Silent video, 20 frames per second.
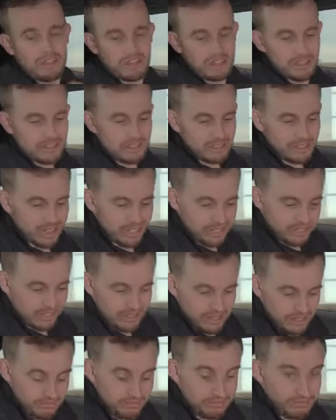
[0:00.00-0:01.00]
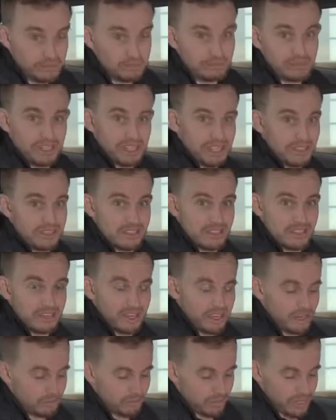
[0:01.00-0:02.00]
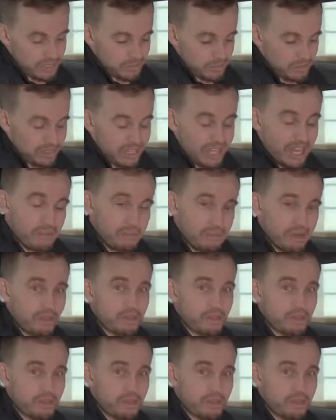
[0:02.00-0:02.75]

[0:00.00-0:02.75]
things like a flip down center armrest with cup